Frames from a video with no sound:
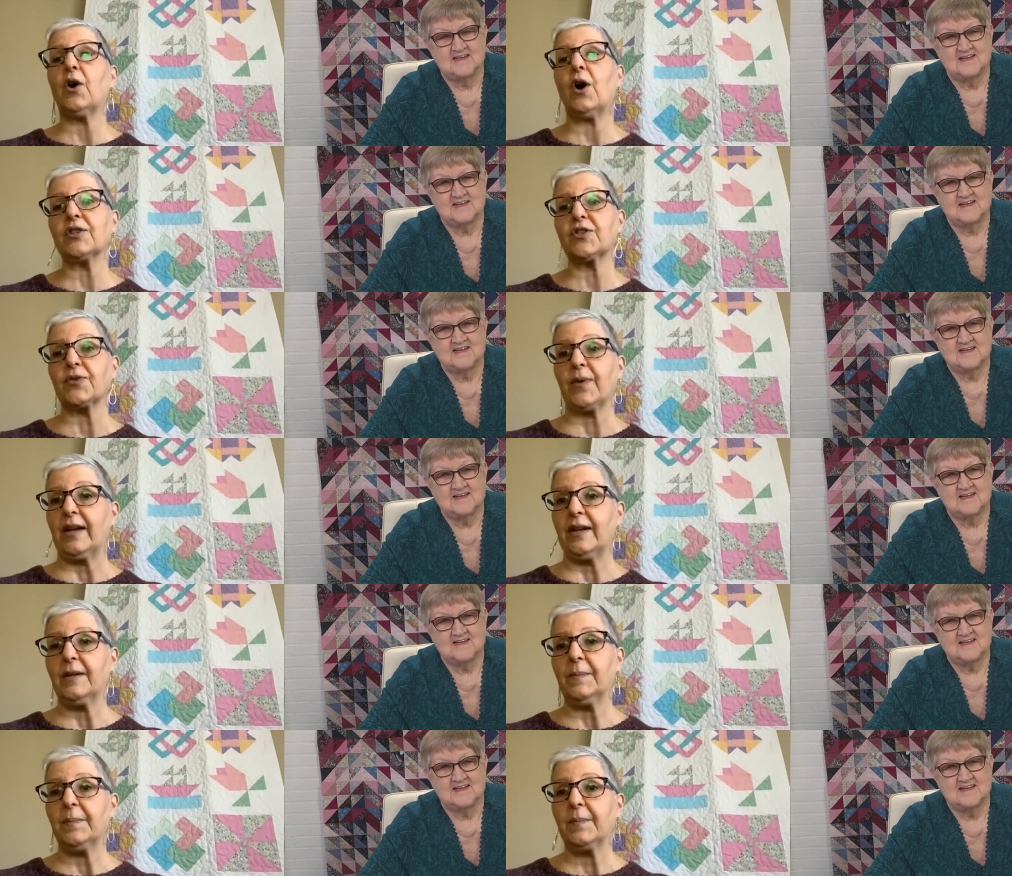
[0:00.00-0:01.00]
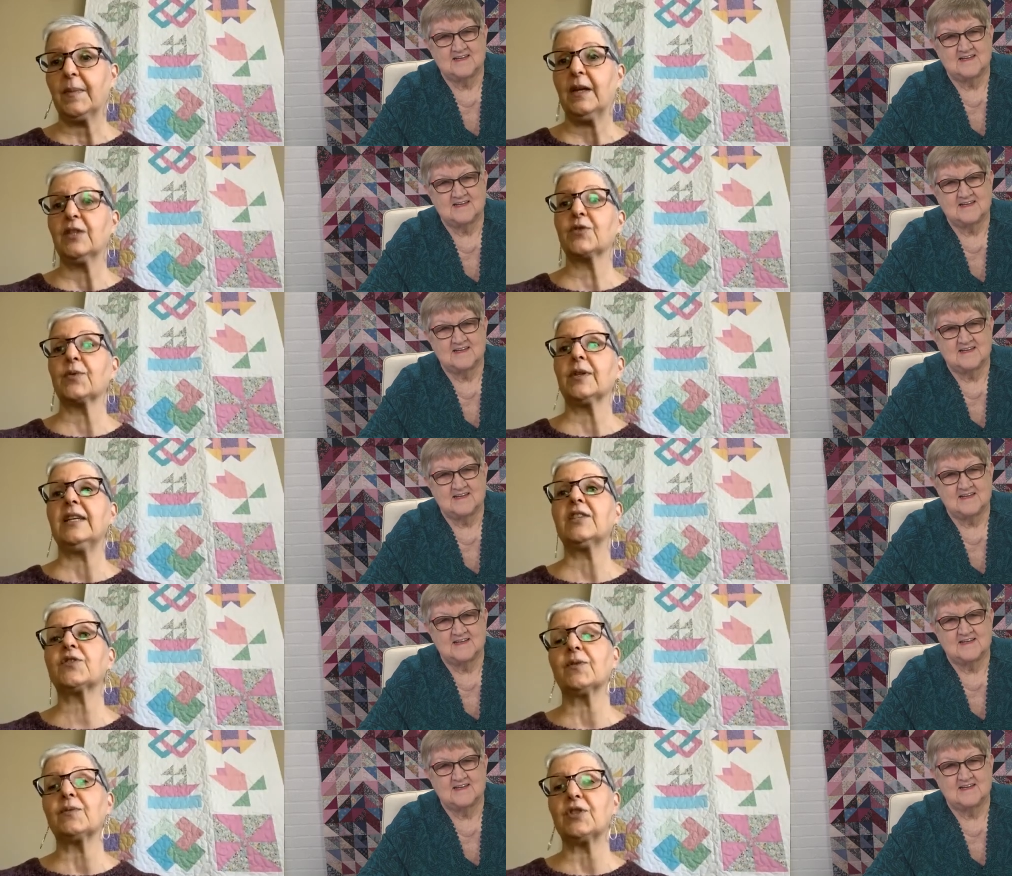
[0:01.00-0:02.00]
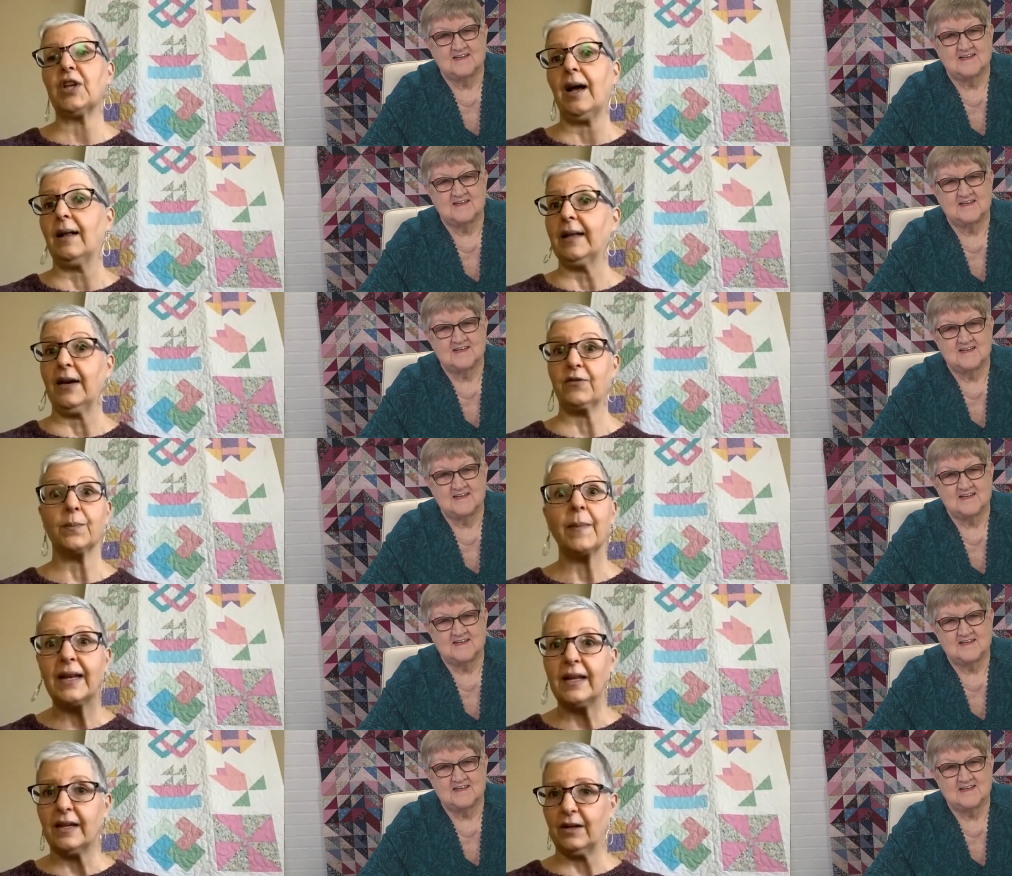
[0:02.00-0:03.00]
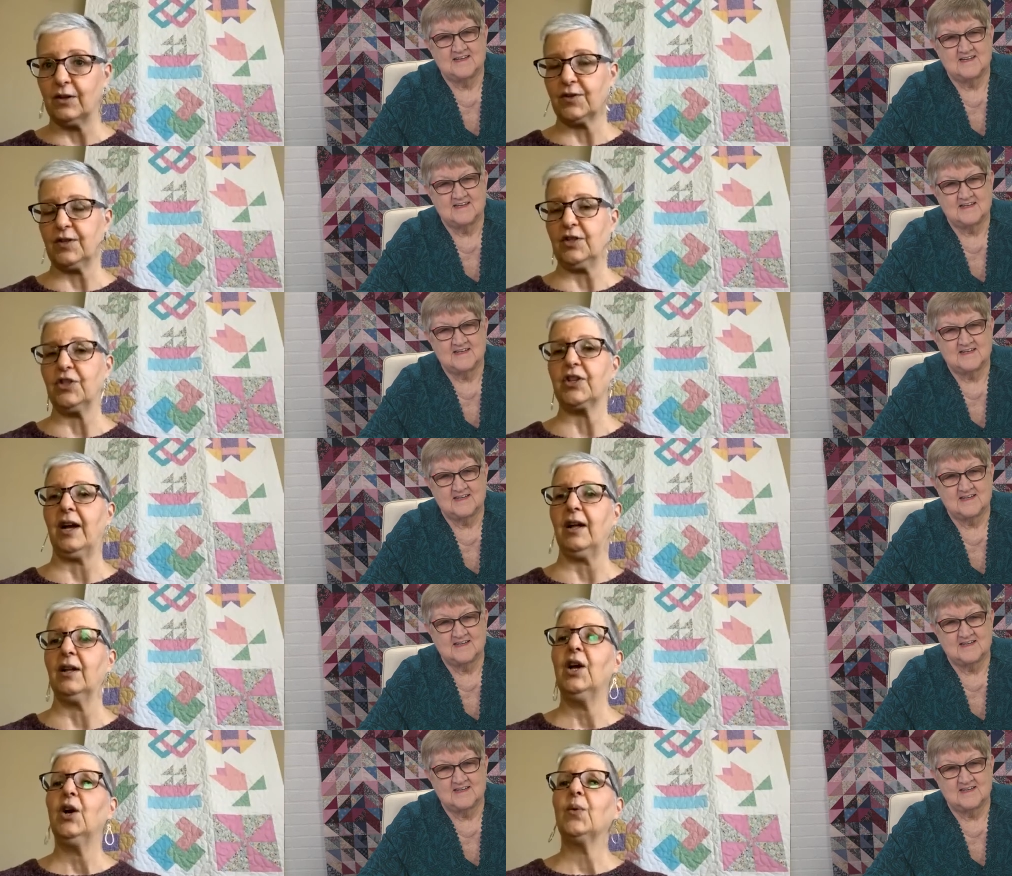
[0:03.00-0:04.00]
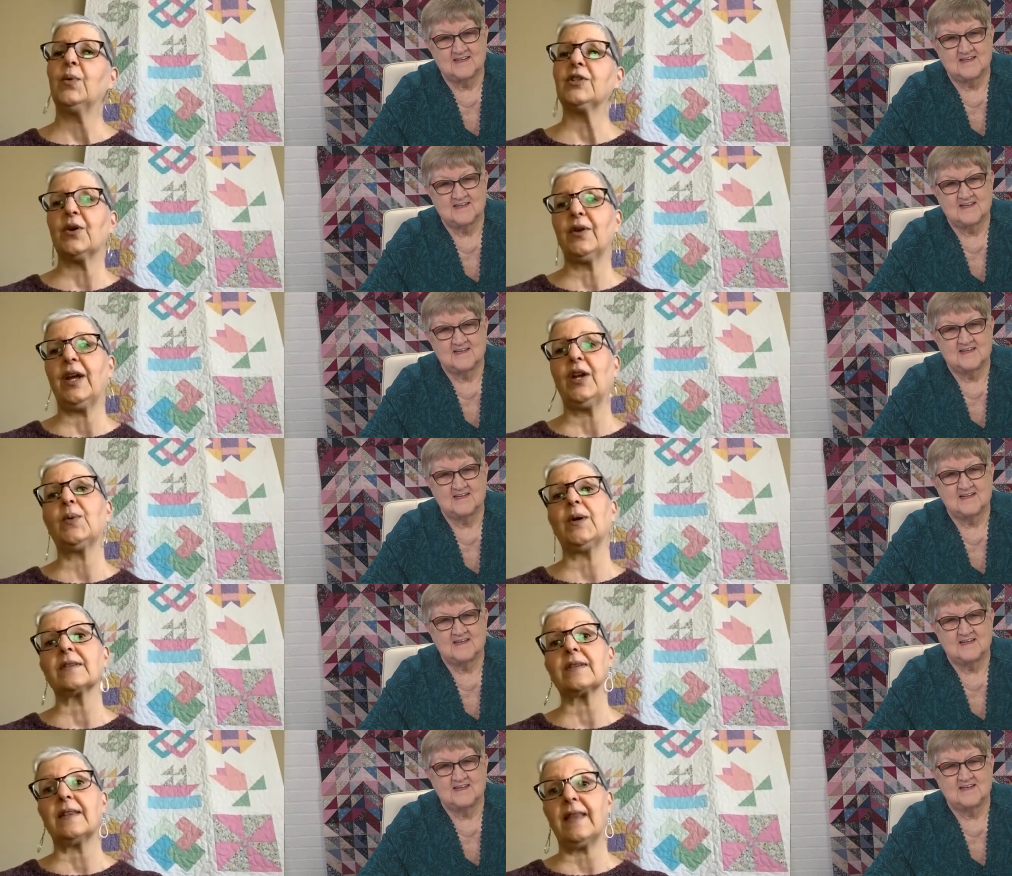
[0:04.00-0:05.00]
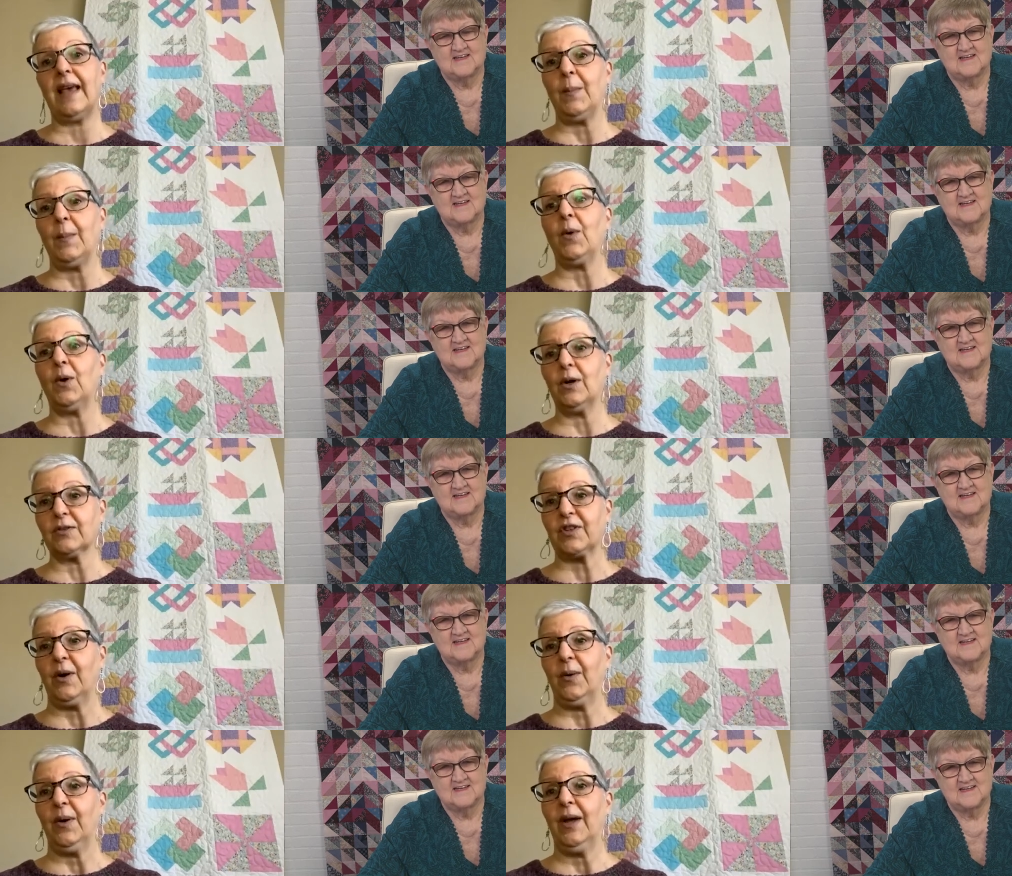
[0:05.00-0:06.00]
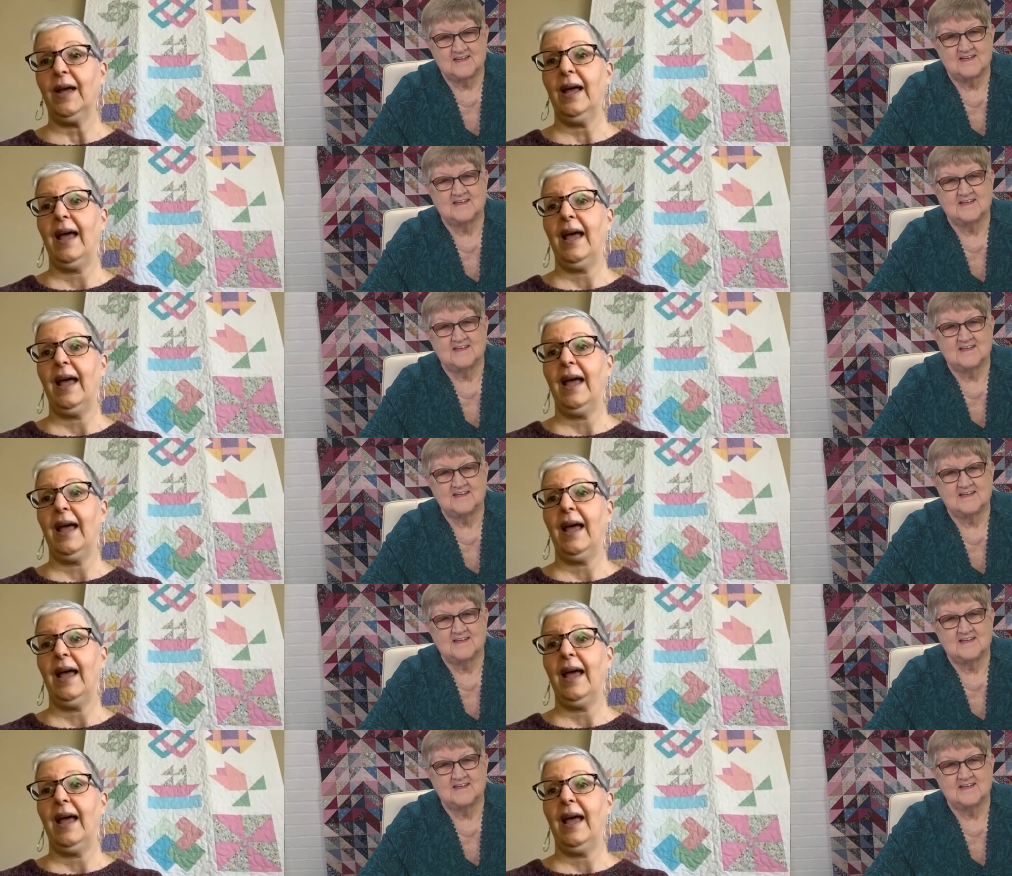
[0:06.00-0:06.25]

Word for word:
Speaker 1: incarcerated is released from jail after many years in jail, we donate a quilt to them also.